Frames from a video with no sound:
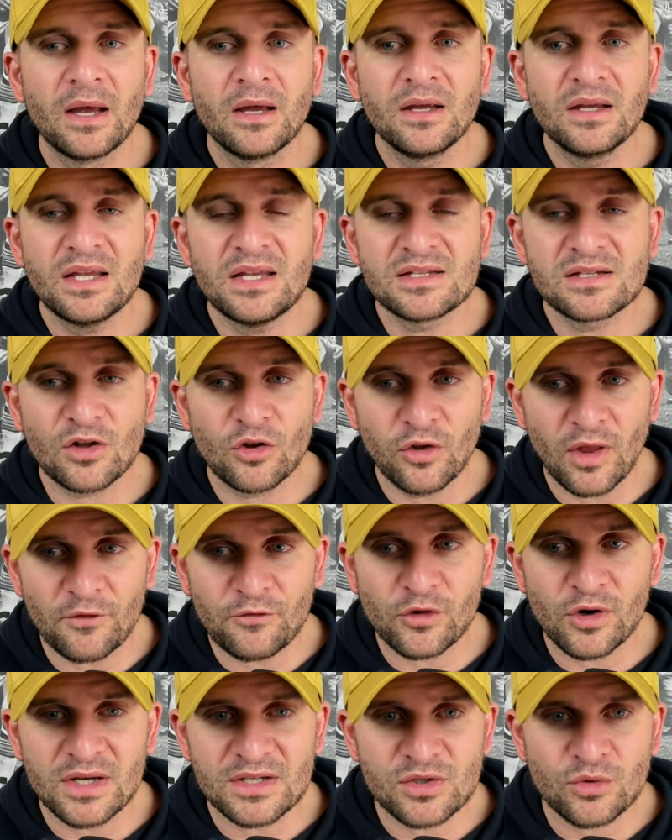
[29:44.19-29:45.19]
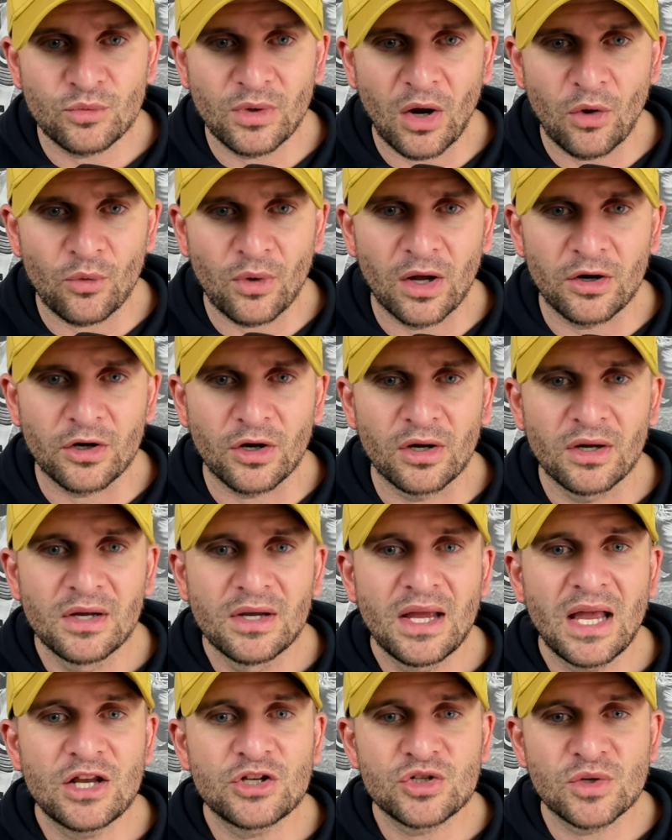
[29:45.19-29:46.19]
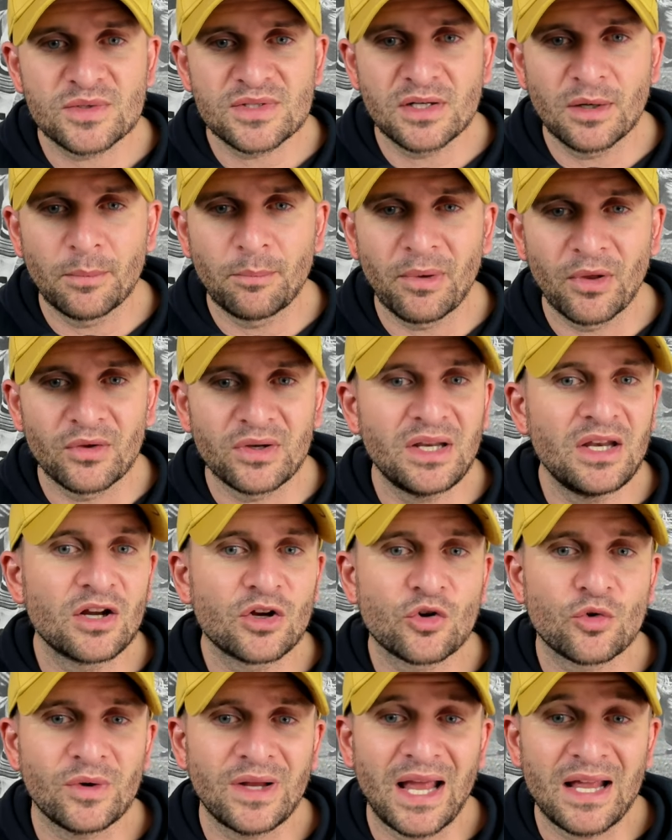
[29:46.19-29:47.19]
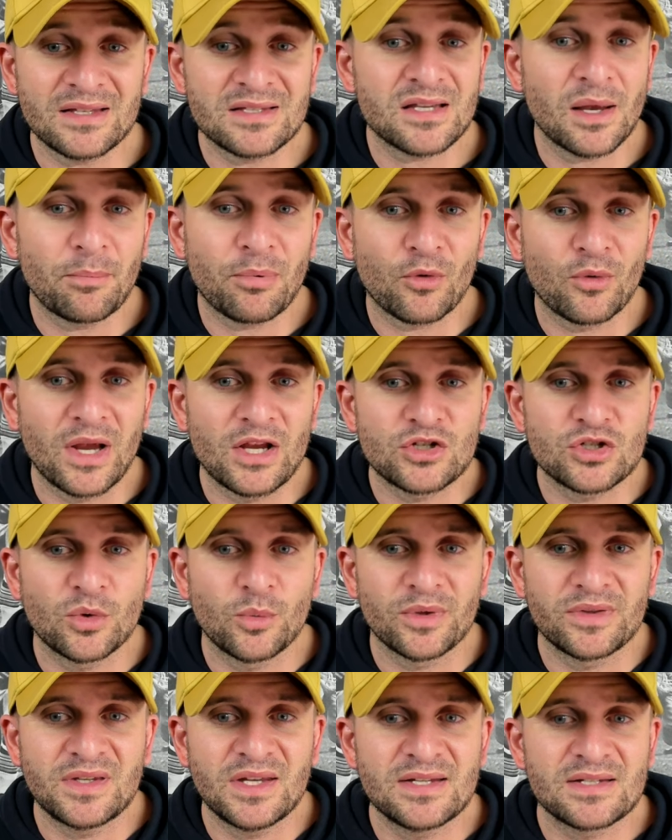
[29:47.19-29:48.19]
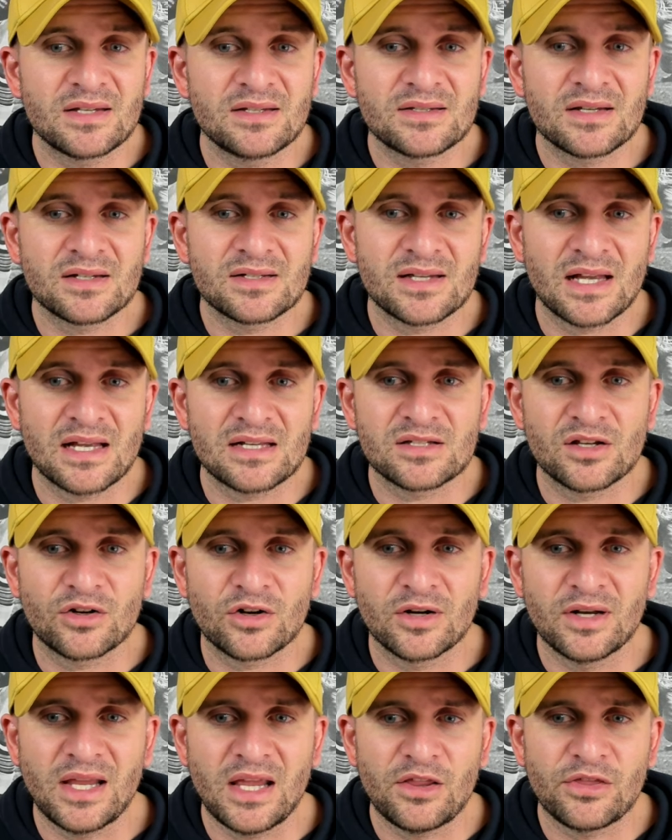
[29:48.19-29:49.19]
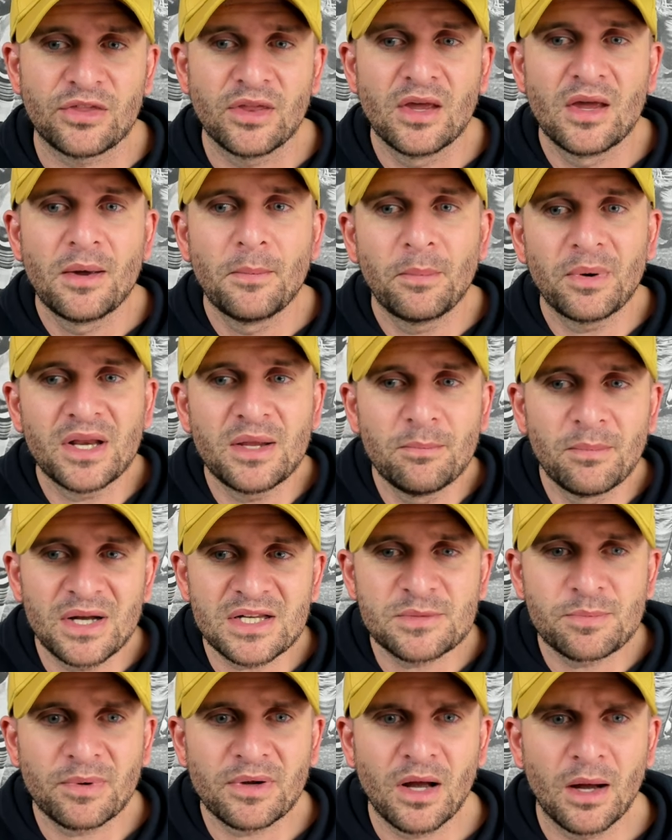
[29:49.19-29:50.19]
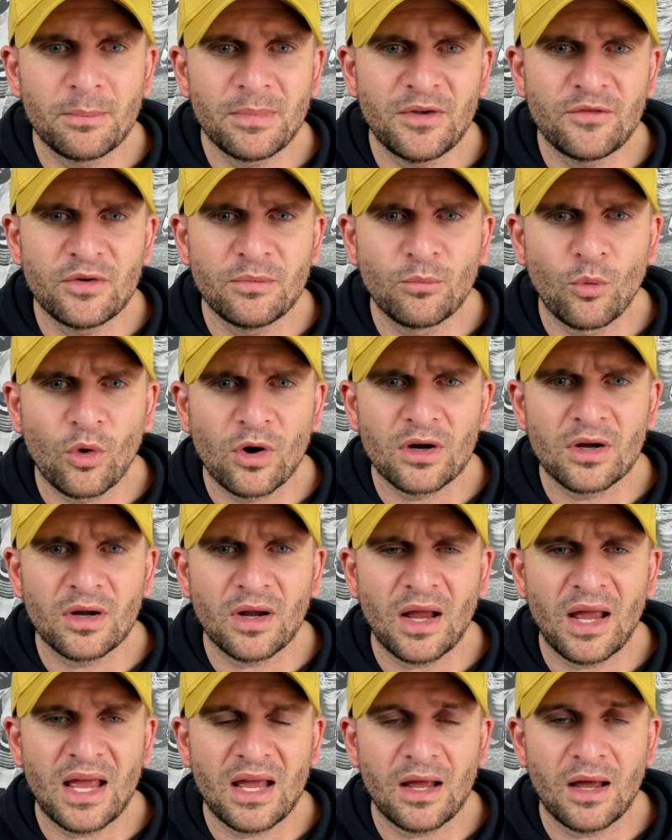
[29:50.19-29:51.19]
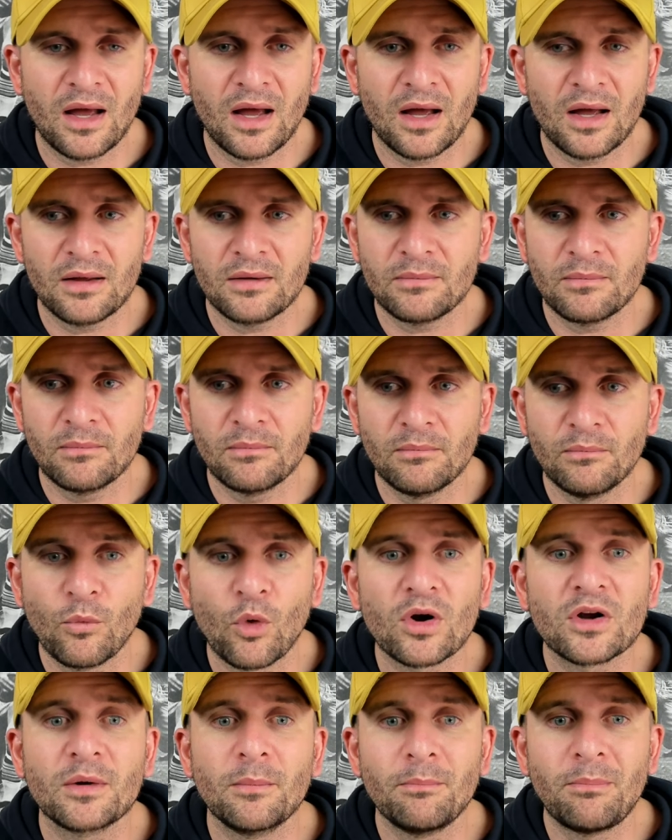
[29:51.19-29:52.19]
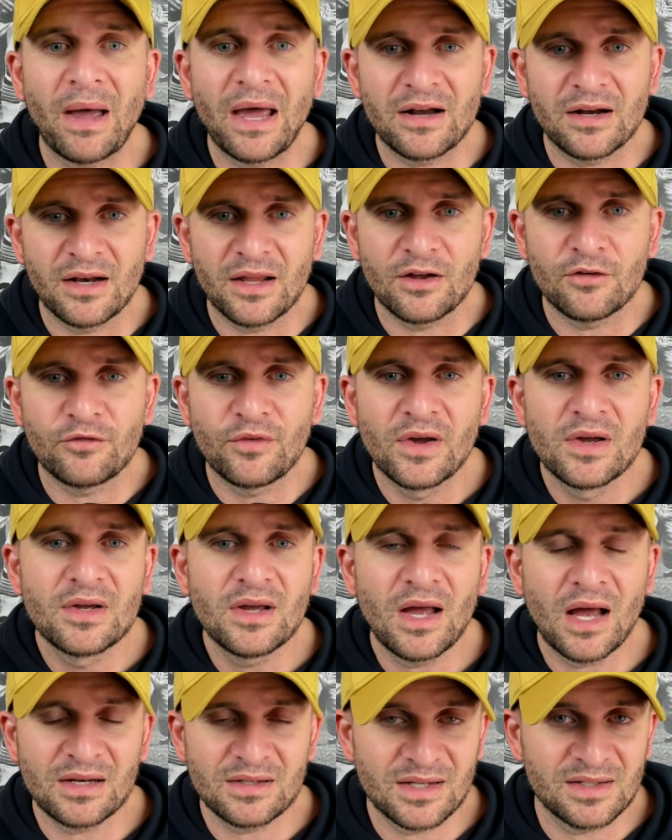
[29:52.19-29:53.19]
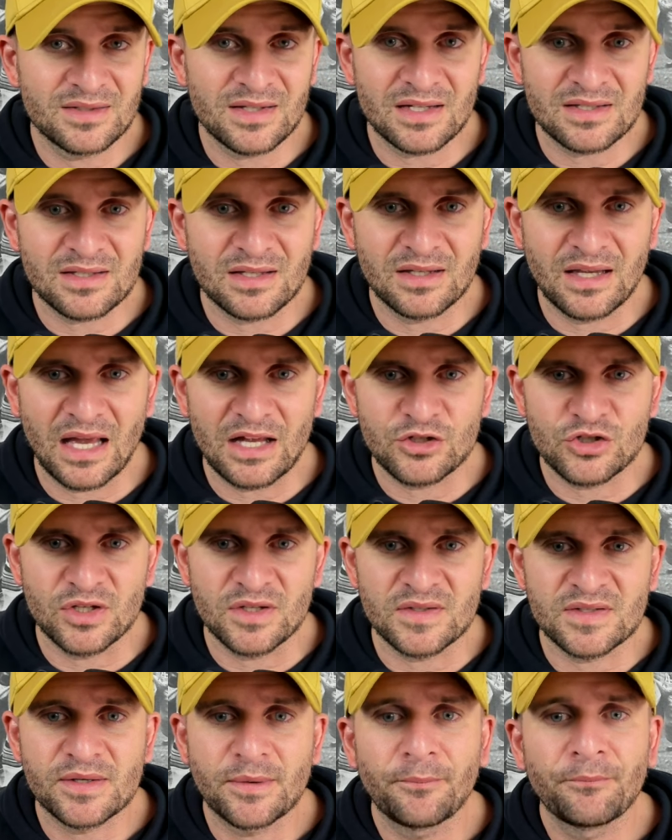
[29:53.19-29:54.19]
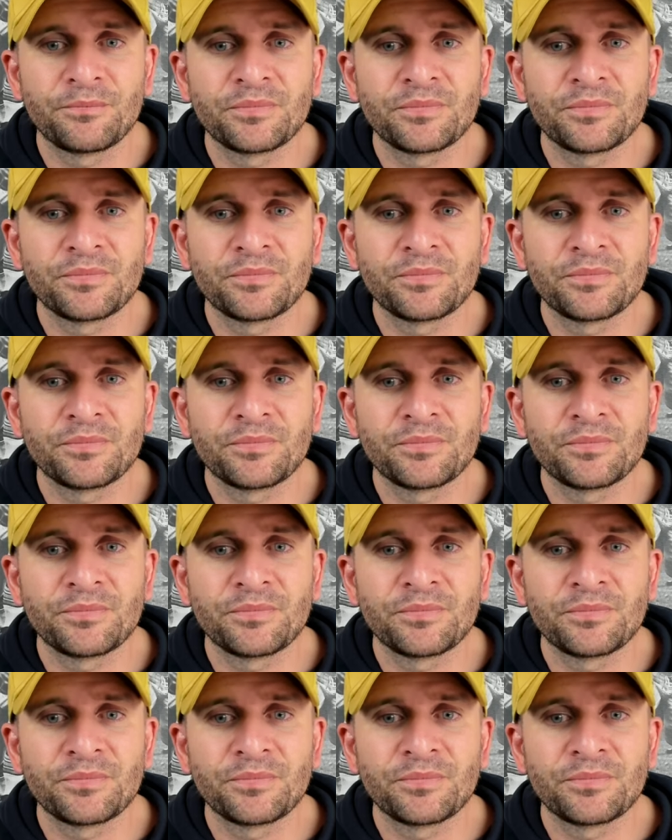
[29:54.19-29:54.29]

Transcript: He's clever as a route runner and shows an ability to create separation with decent success underneath, but he must become even more, uh, more competitive on contested catches.